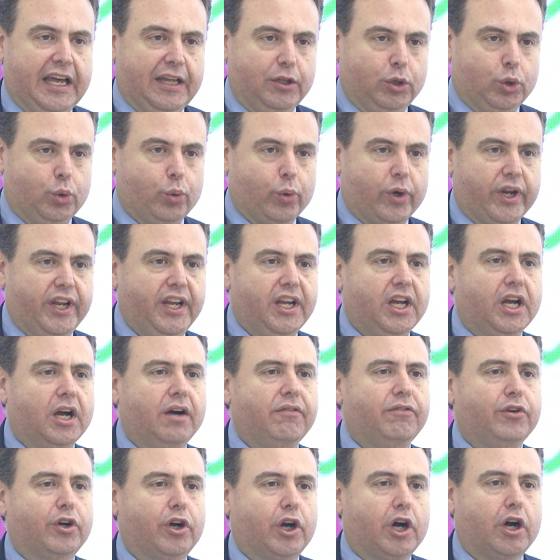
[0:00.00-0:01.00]
to
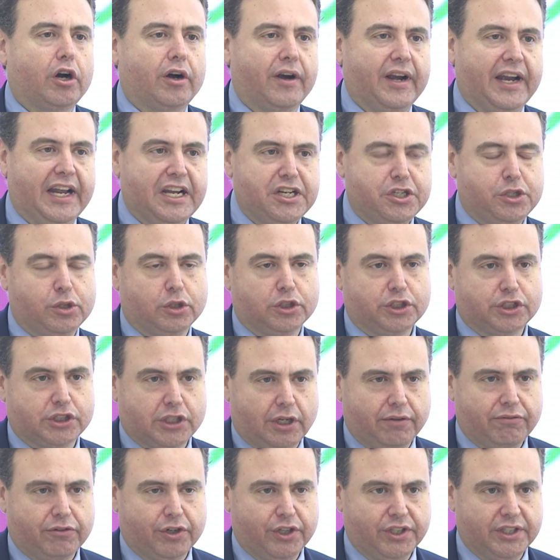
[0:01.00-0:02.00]
recover our national
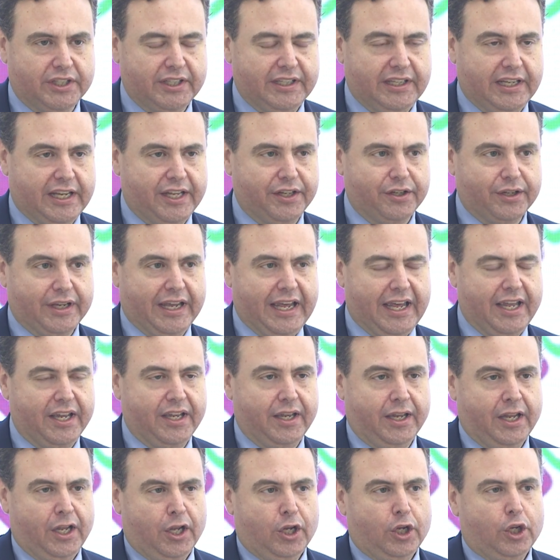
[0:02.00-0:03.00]
sovereignty. And
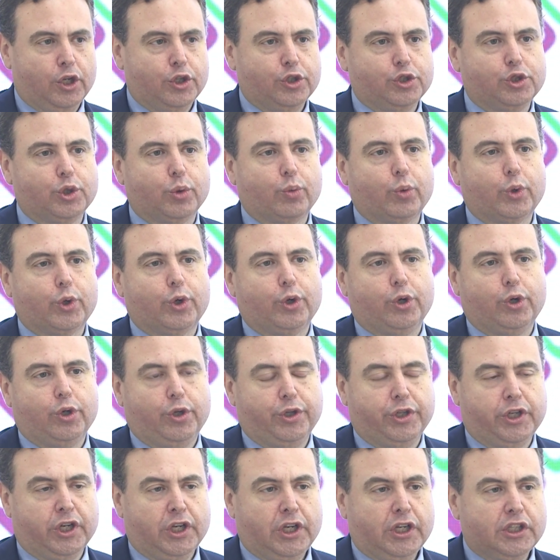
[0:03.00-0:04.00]
again, the
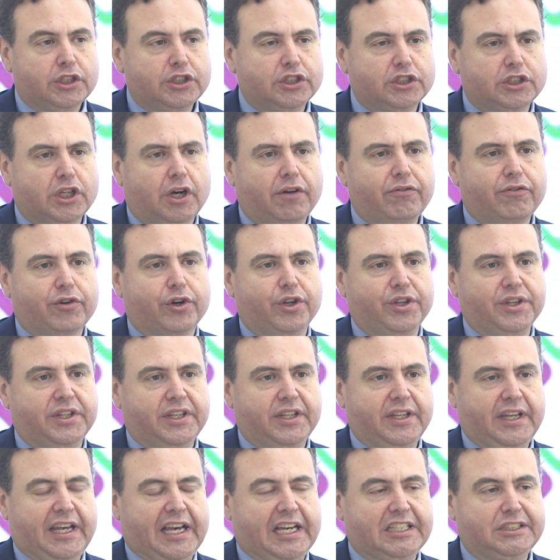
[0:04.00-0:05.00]
word
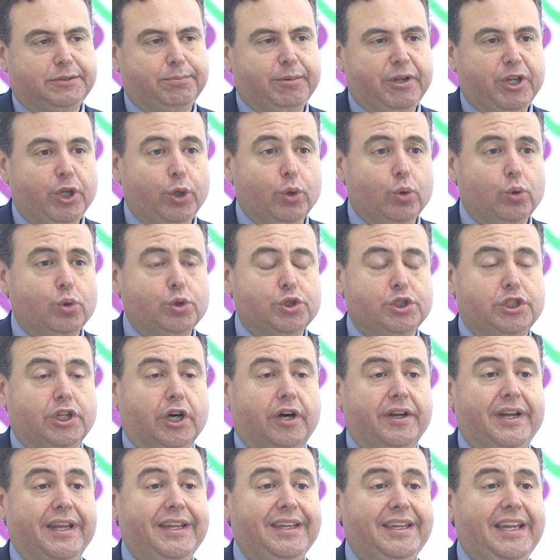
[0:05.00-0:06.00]
sovereignty has been used
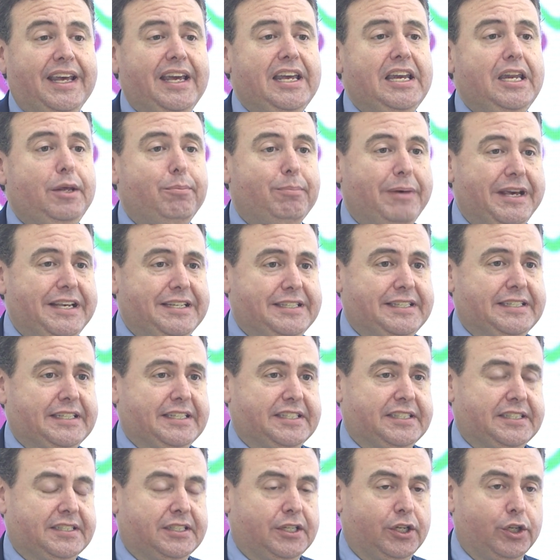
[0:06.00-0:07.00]
on a daily
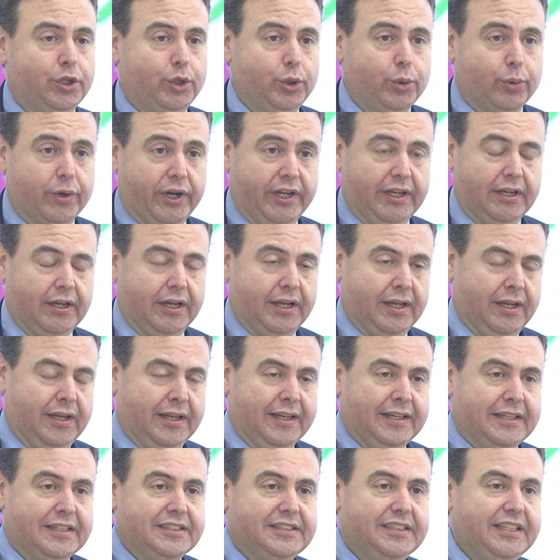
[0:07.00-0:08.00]
basis during
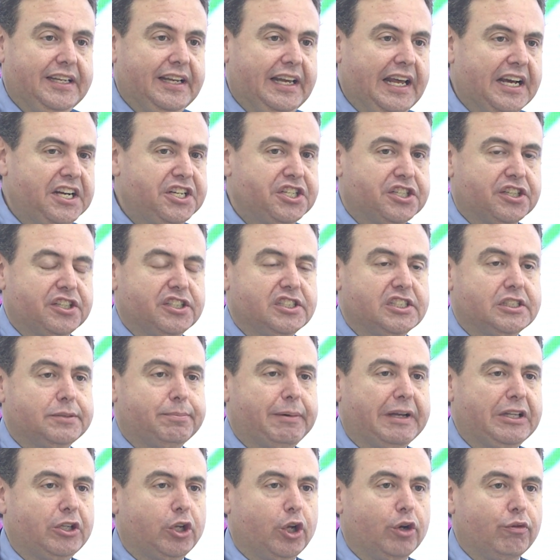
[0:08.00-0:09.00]
the elections,
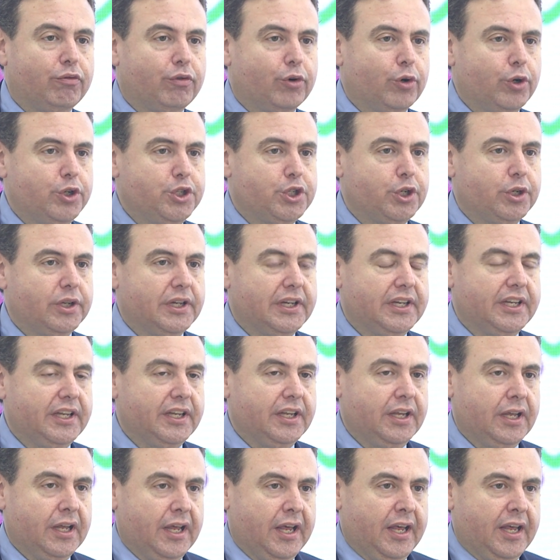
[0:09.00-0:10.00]
but
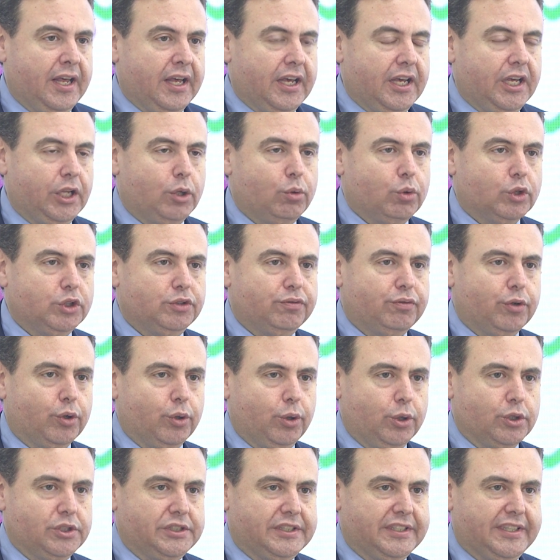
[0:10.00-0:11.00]
unfortunately, it was
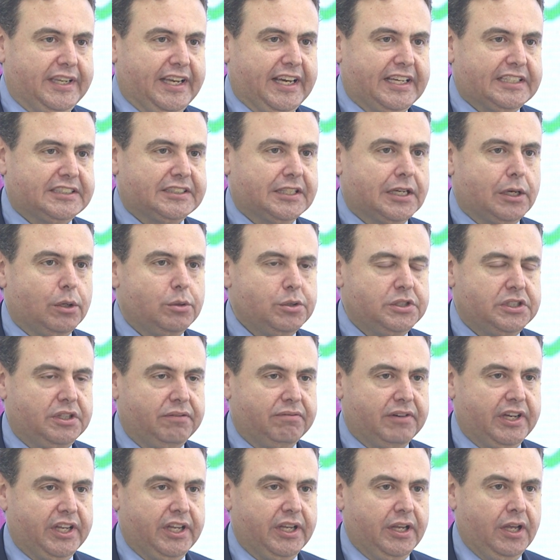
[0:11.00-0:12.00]
focused
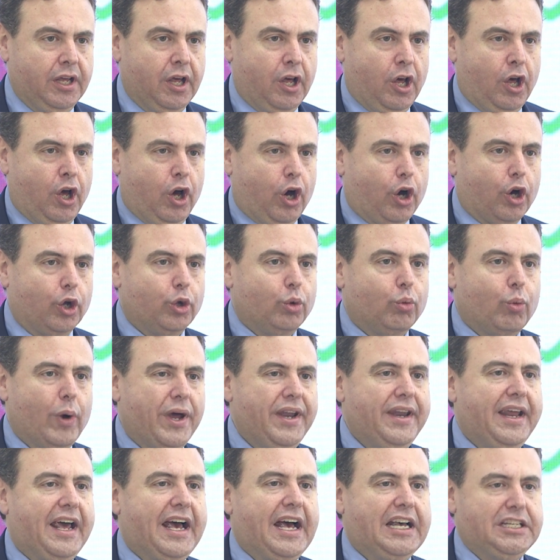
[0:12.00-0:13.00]
exclusively on
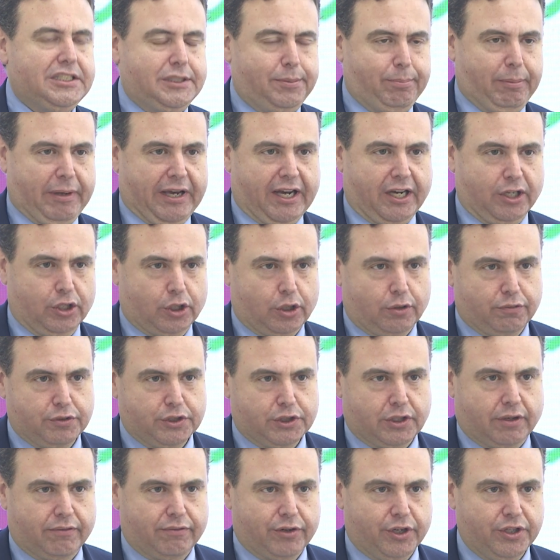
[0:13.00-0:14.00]
one aspect of
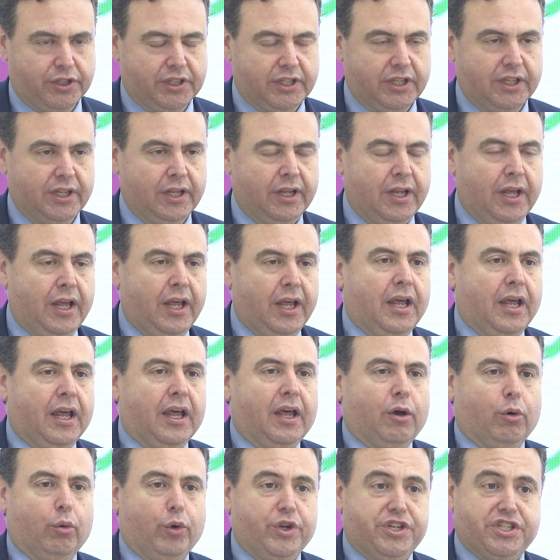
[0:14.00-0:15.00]
sovereignty,
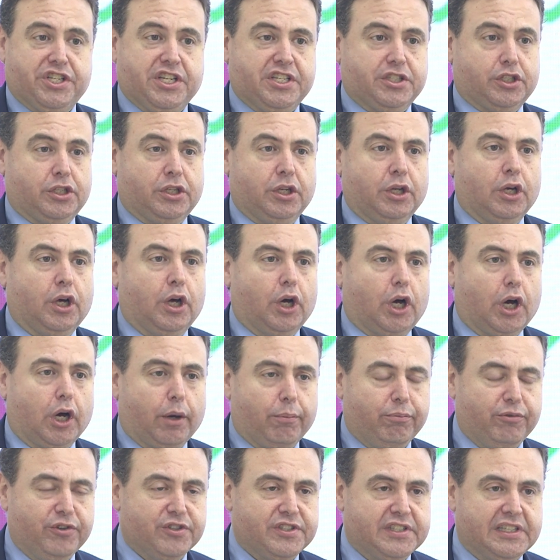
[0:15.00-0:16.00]
which is
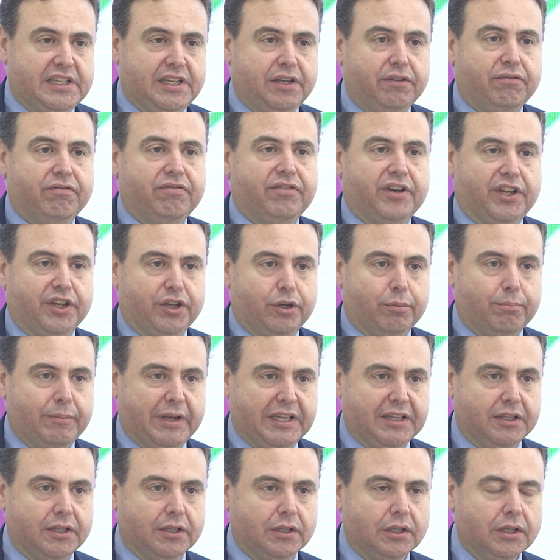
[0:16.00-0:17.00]
obviously
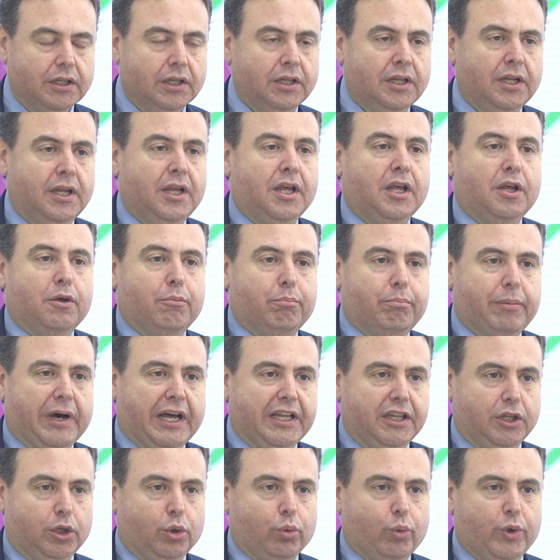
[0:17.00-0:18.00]
fundamental,
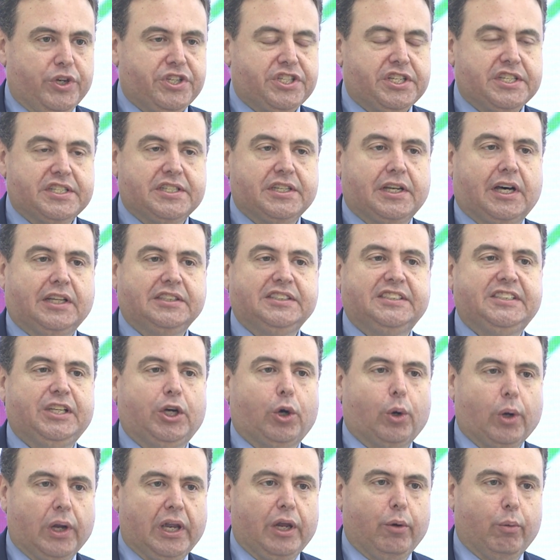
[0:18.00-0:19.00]
but which is not the
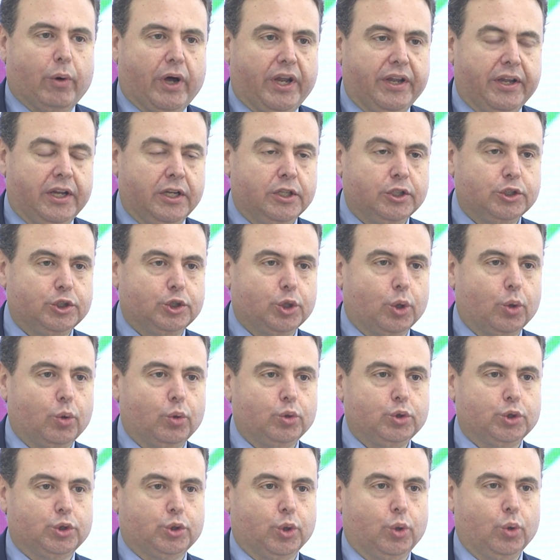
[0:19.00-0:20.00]
only one.
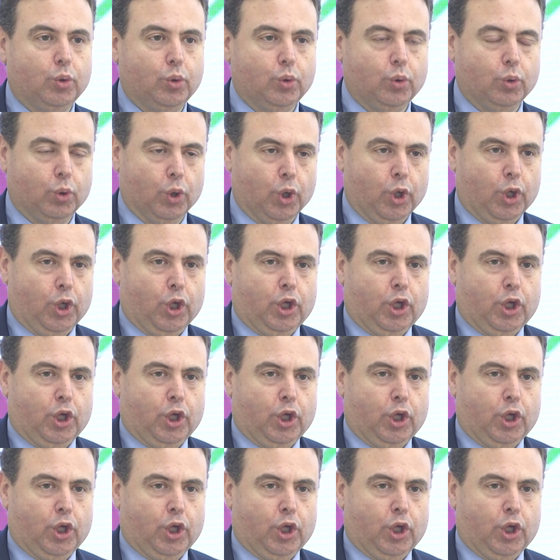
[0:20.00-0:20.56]
Those who